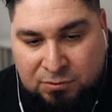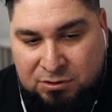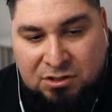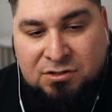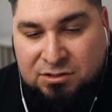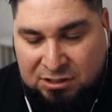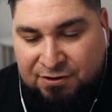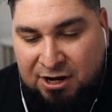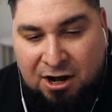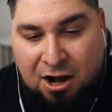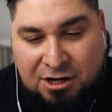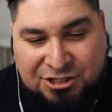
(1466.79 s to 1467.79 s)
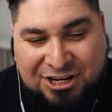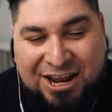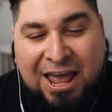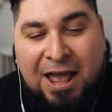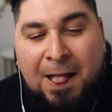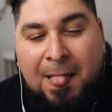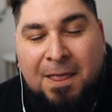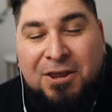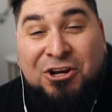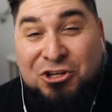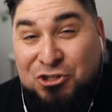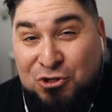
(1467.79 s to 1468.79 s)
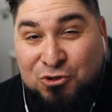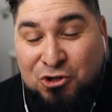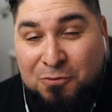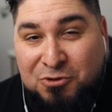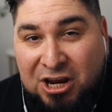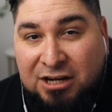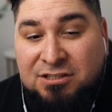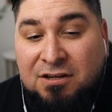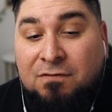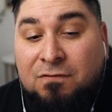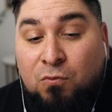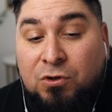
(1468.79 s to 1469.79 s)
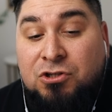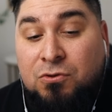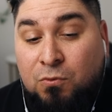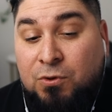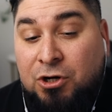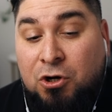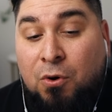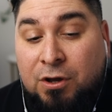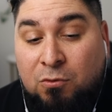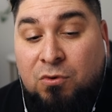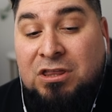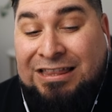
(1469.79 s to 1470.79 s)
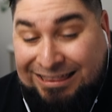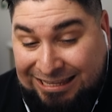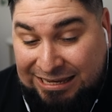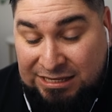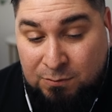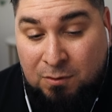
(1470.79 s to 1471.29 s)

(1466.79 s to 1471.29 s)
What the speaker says: Just leave it at auction. You're going to choose your objective, which we're going with leads.